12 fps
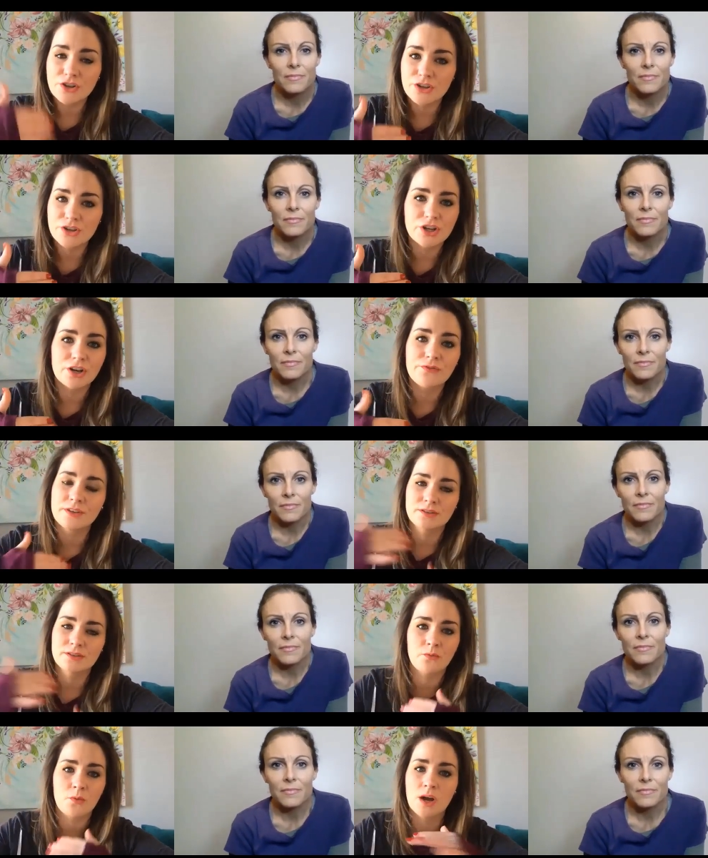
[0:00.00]
Speaker 1: the surface of
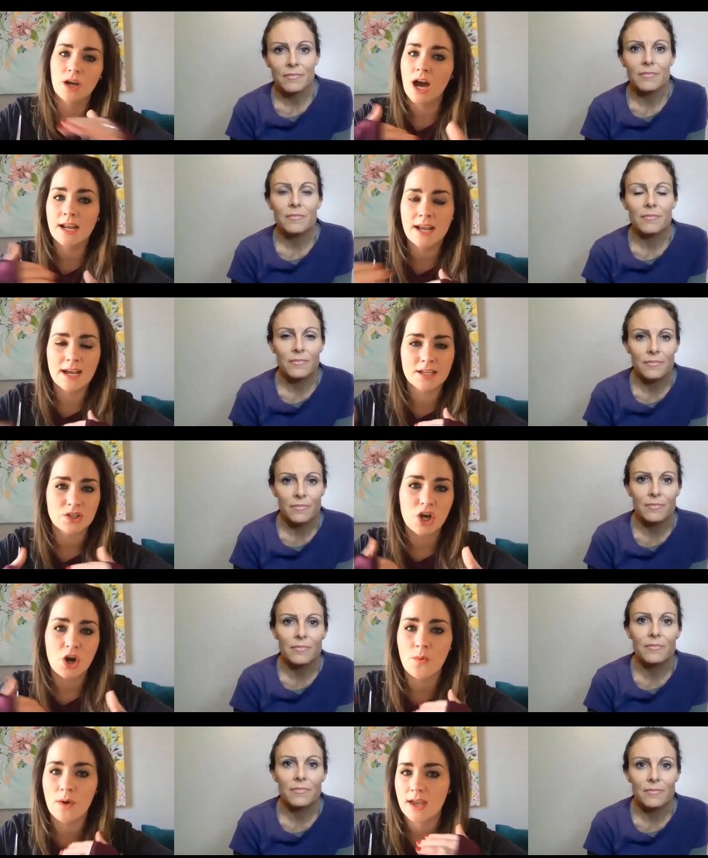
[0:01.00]
what God has
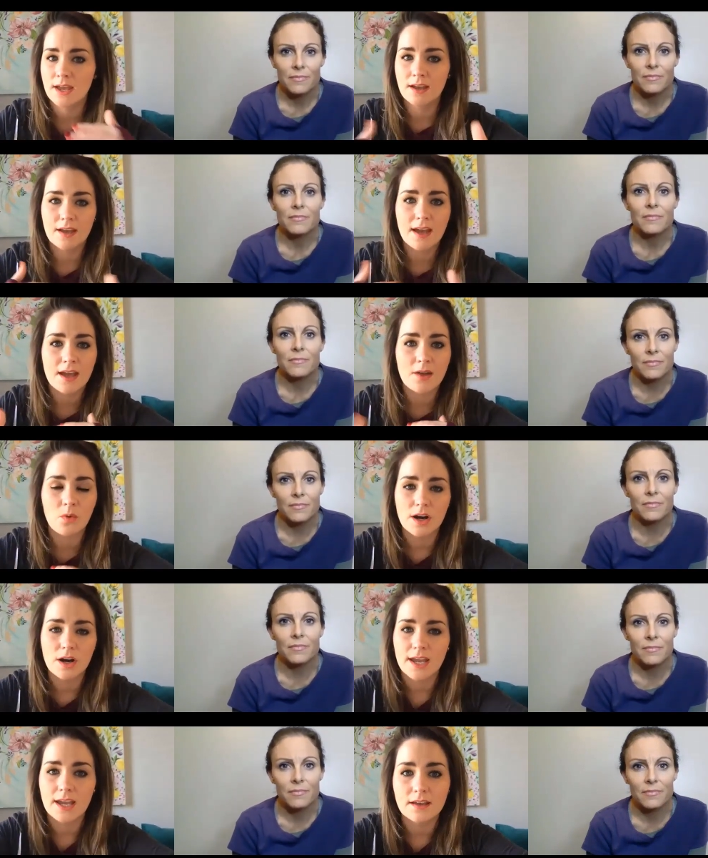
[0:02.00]
going and
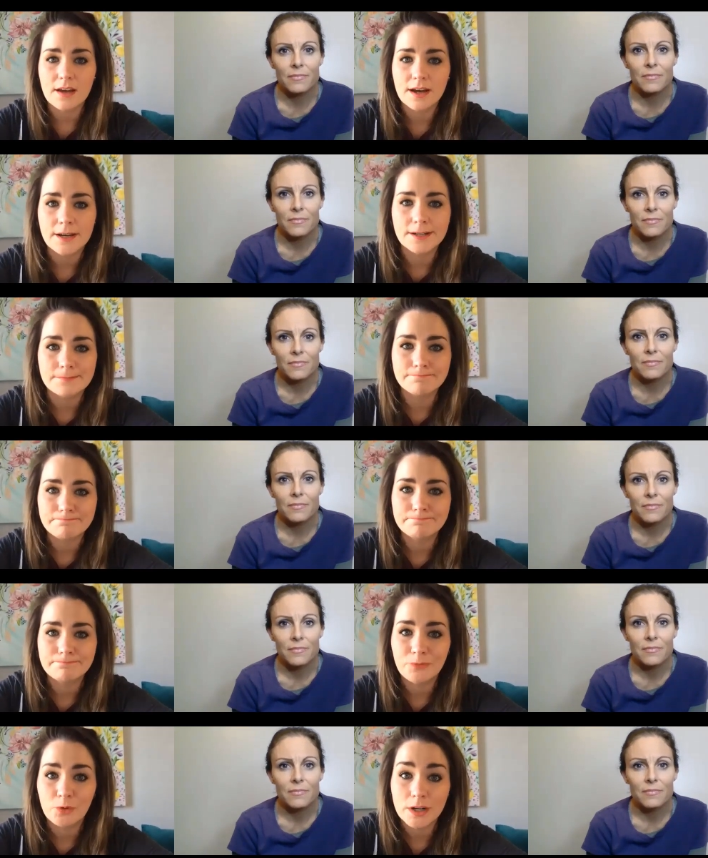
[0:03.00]
working um,
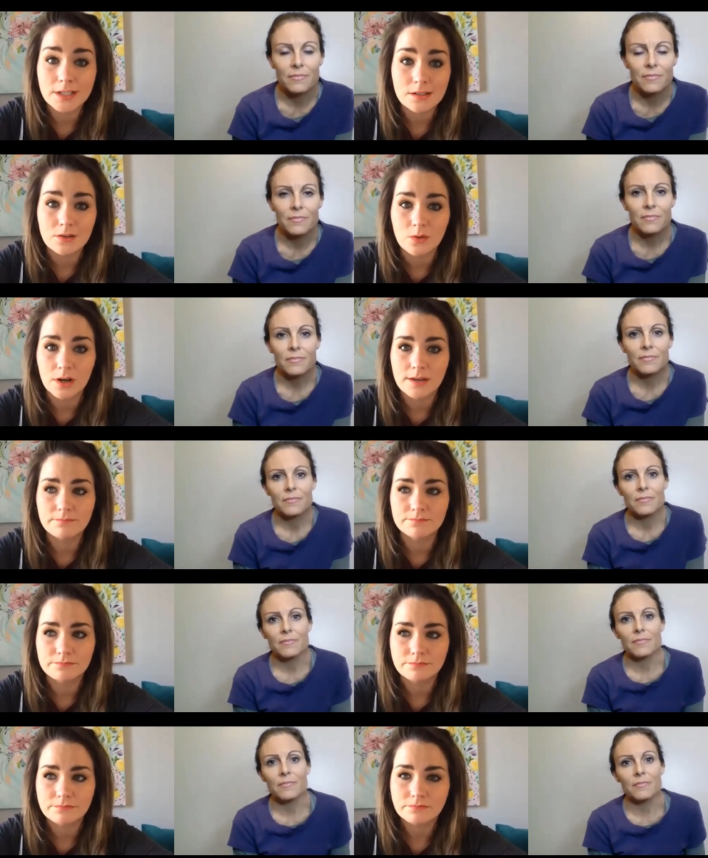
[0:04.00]
for His glory.
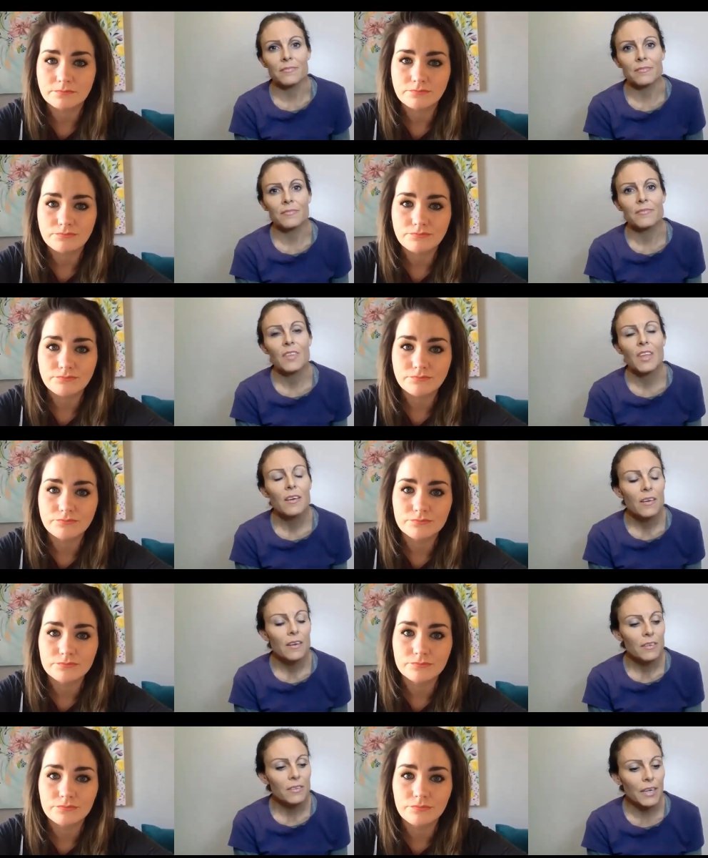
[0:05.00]
Mm-hmm.
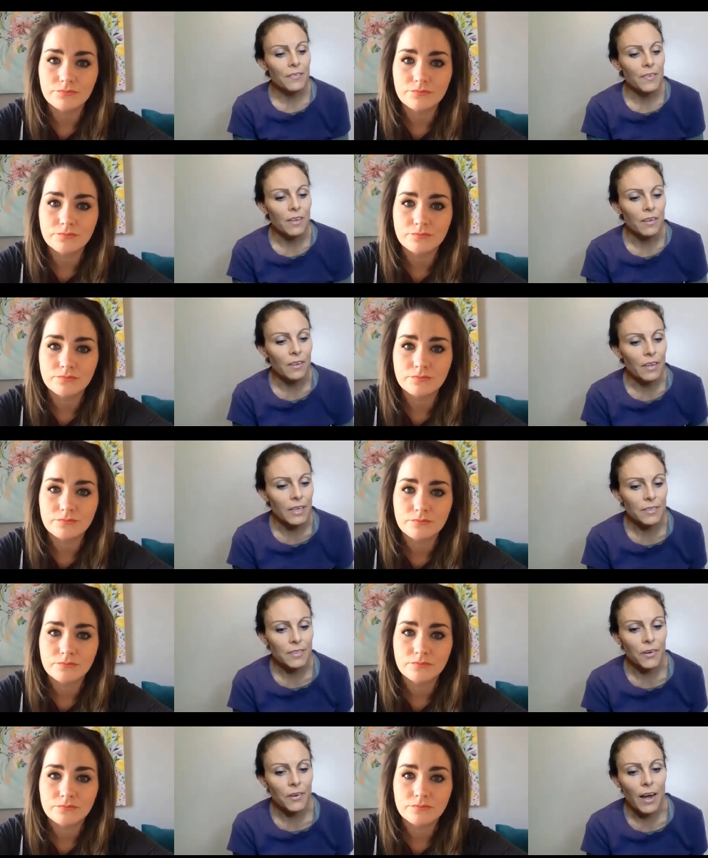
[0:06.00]
Speaker 2: Definitely.
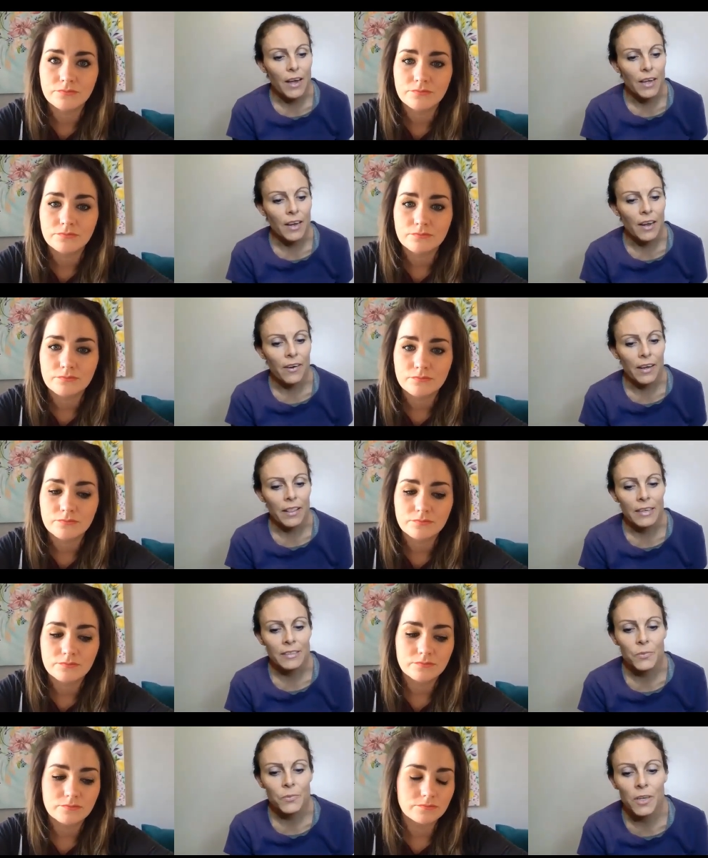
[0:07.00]
So you know, and
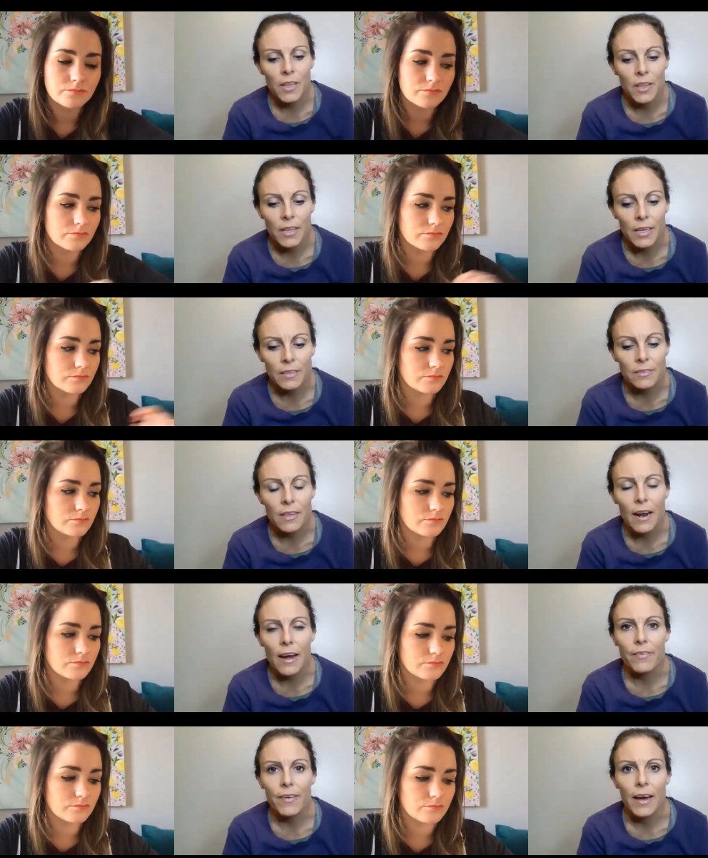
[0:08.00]
that's one of the things that
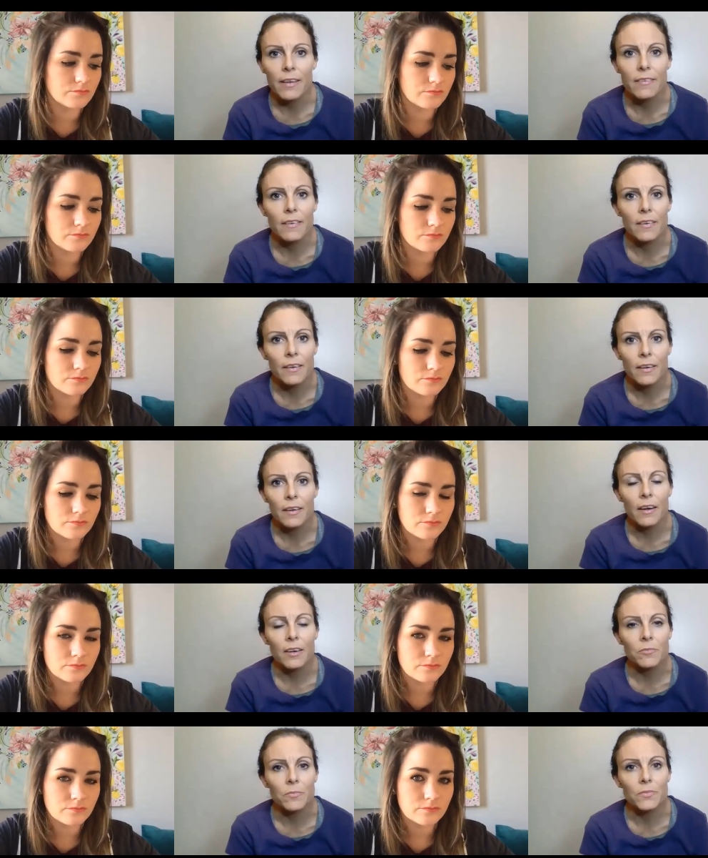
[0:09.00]
I've had to
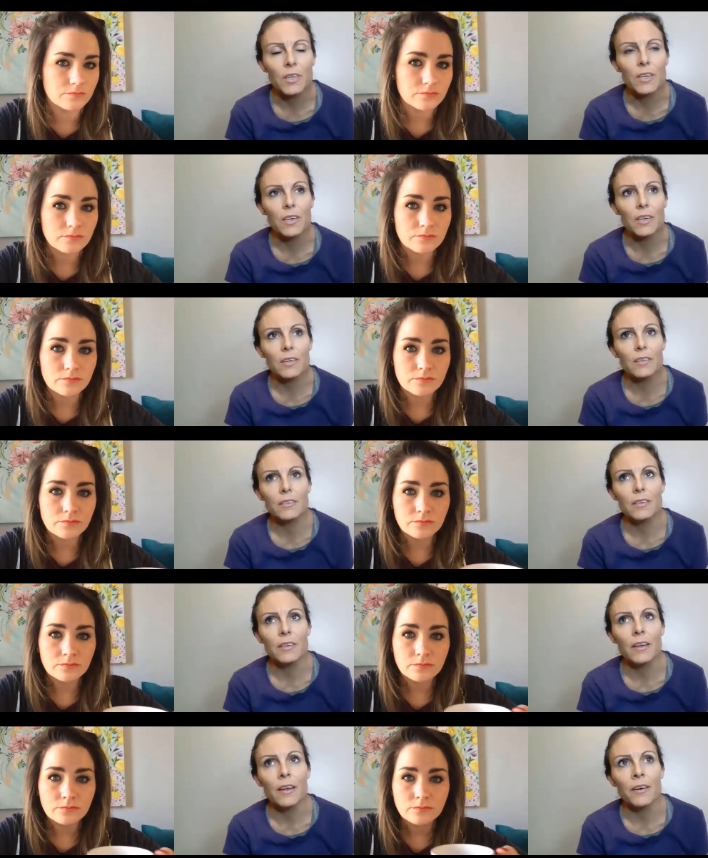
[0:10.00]
come, eh,
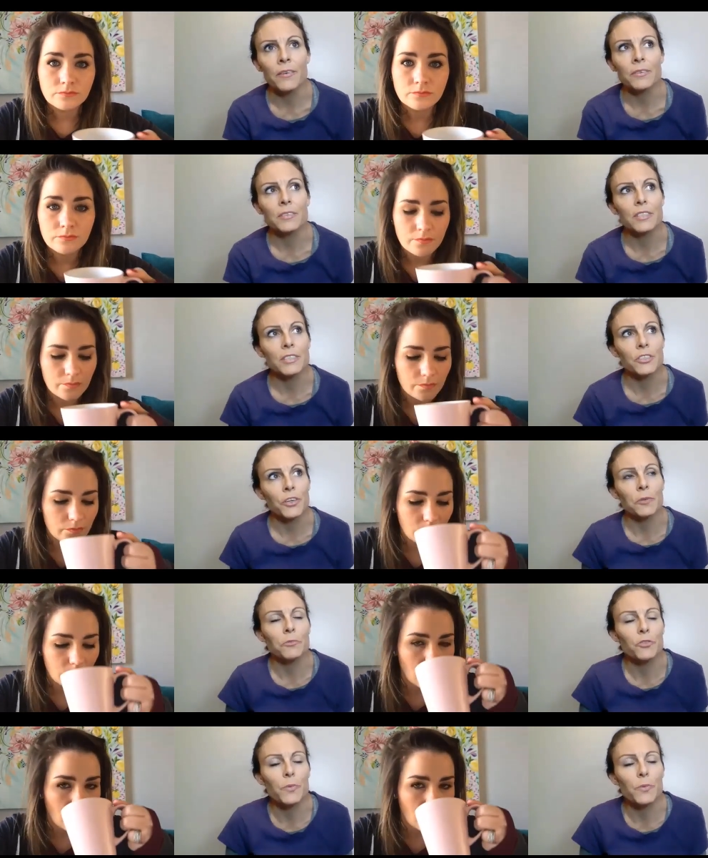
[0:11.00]
you know, to terms